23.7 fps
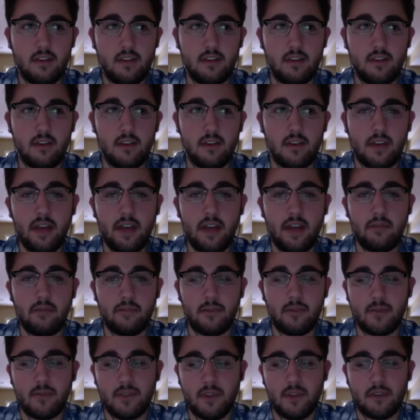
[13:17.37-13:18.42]
uh, a game
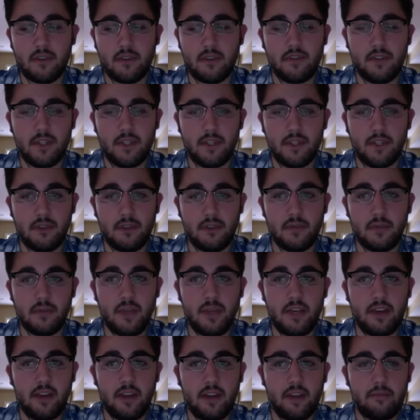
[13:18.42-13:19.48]
from start to finish, who's made
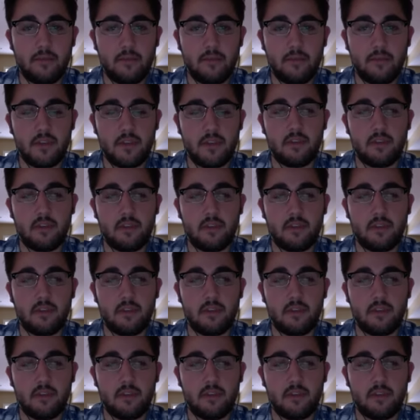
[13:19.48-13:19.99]
a game from start